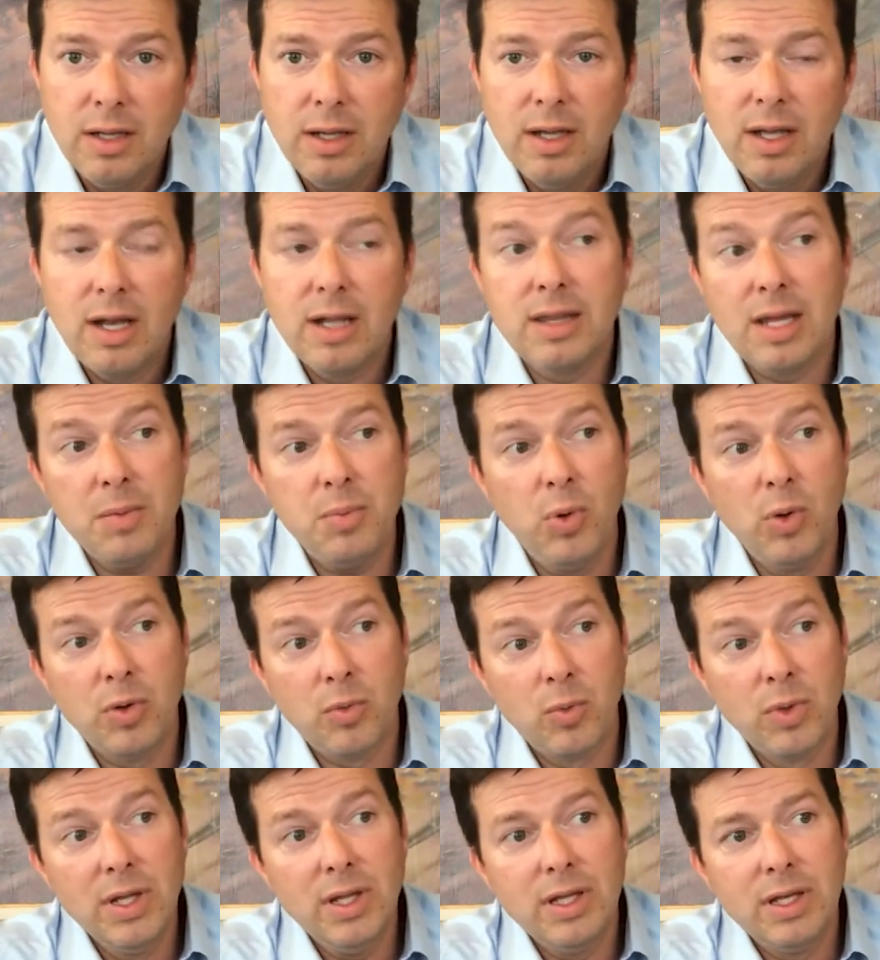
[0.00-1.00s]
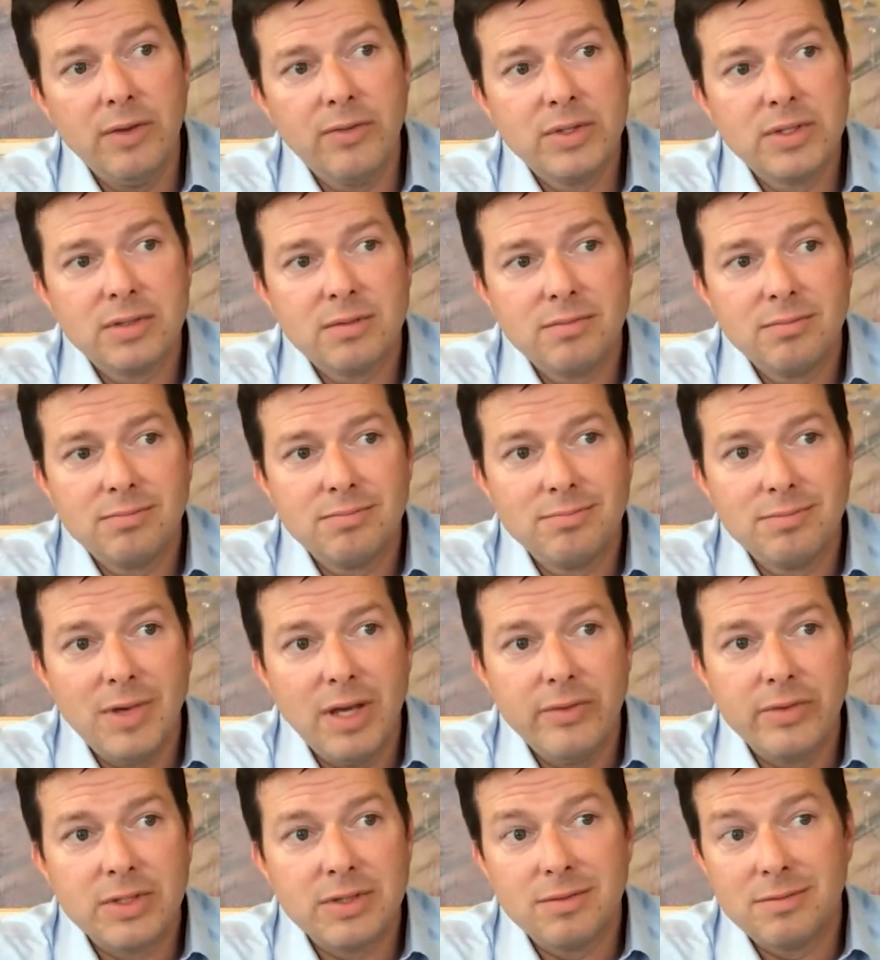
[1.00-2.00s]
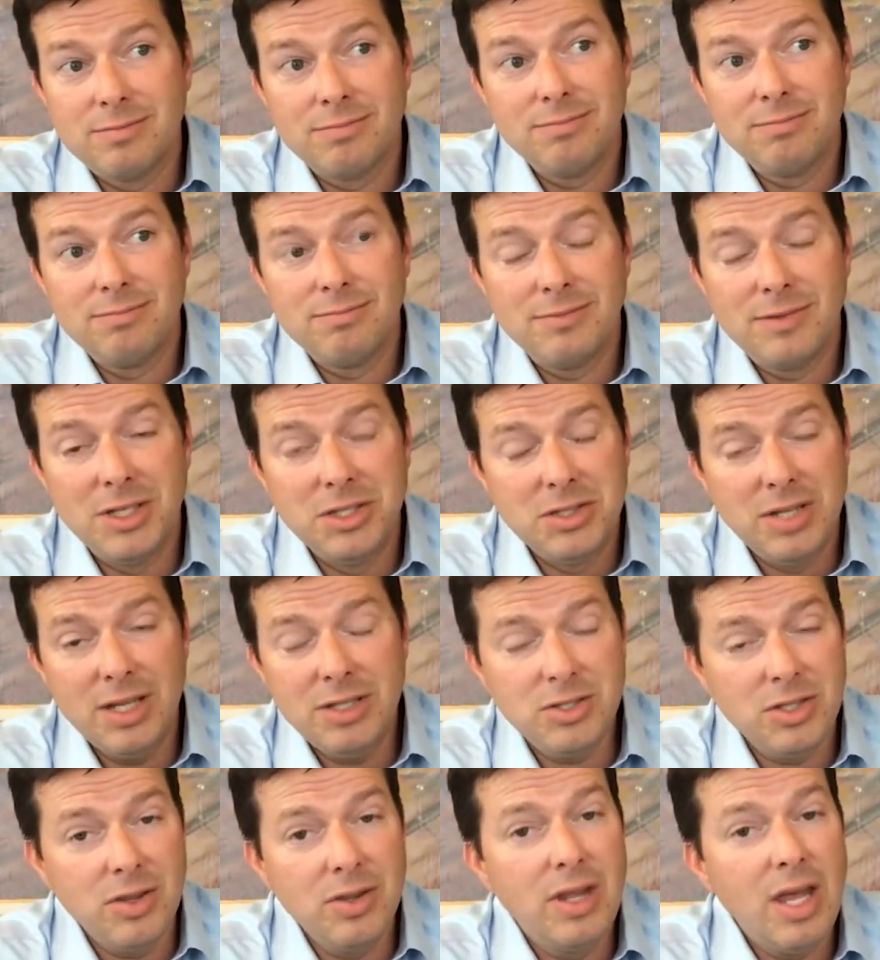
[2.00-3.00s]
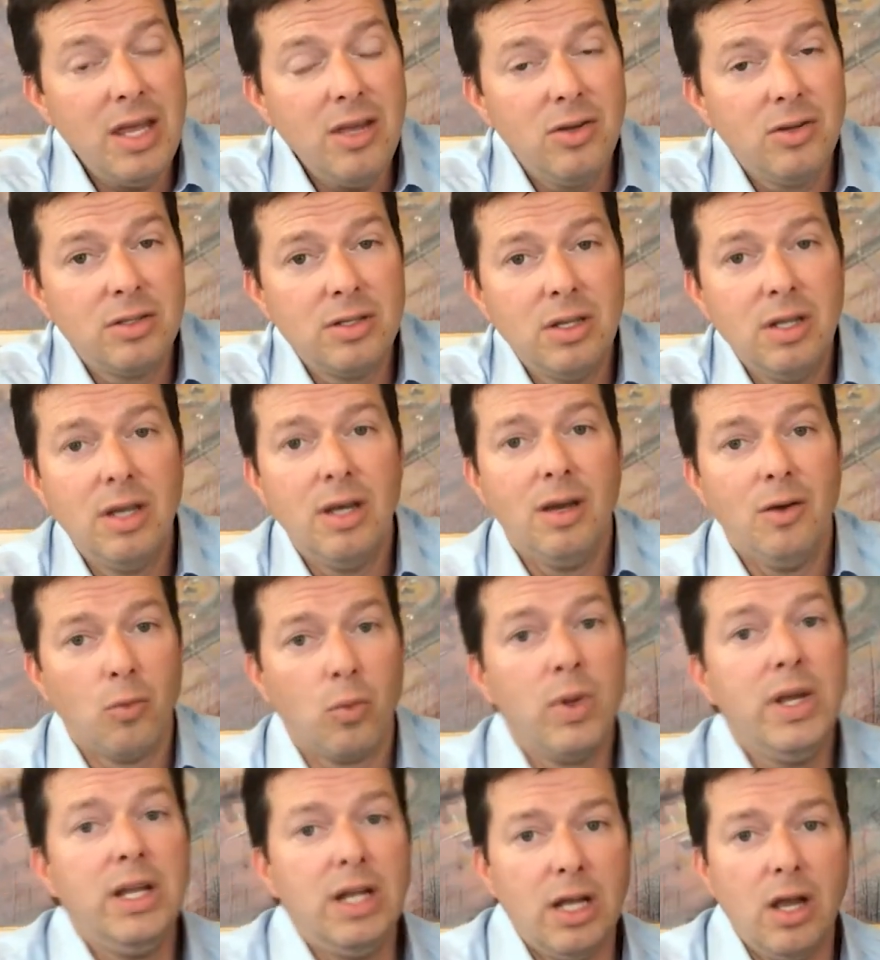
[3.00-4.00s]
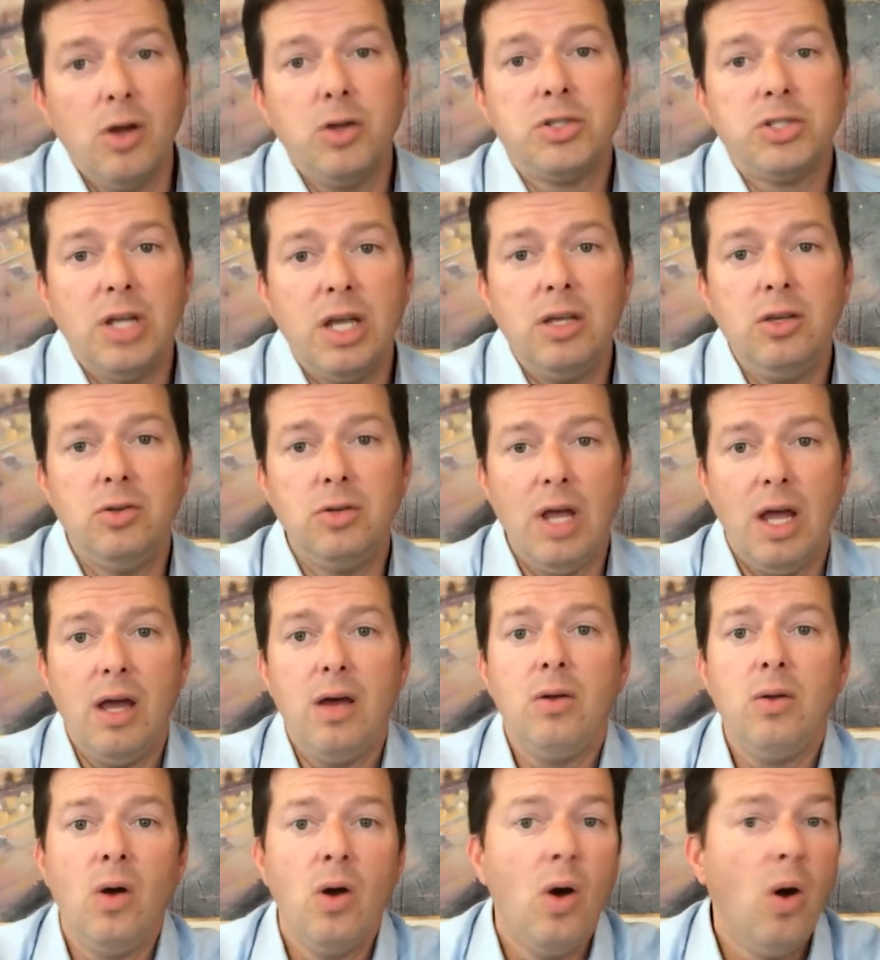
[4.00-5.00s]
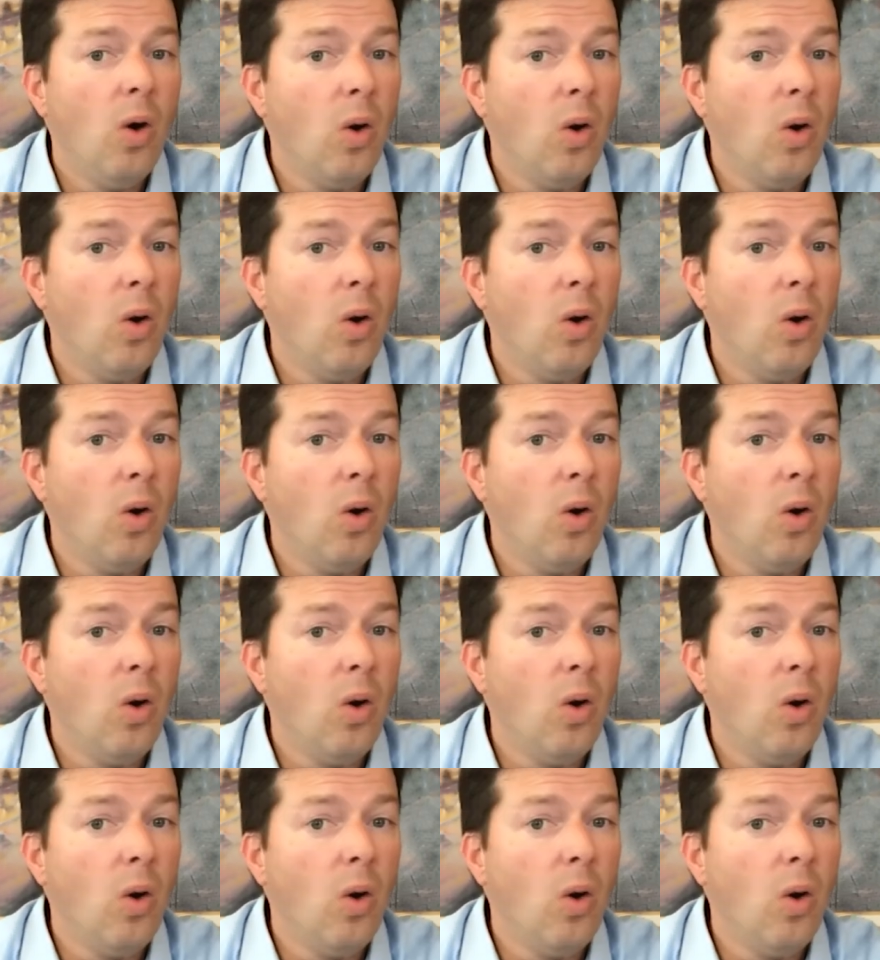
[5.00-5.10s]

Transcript: And at that point, really, if it's contingent, they could renegotiate you down,